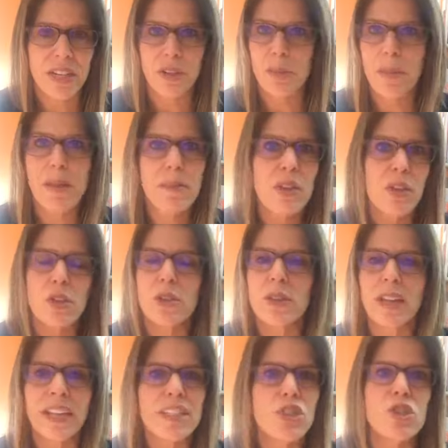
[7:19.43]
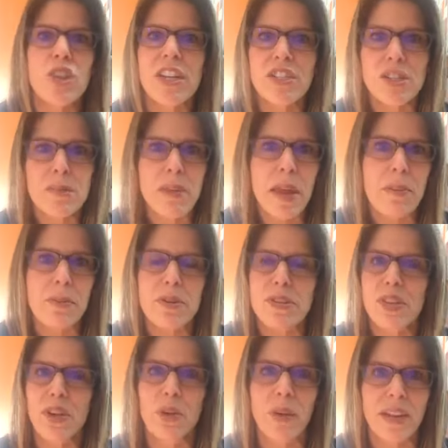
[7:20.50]
Or maybe they're exchanging papers
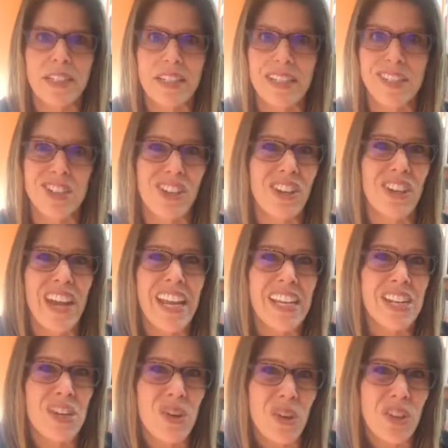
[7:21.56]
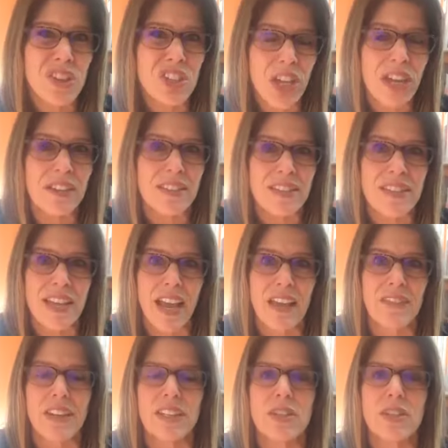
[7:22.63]
and correcting each other and your child doesn't have it.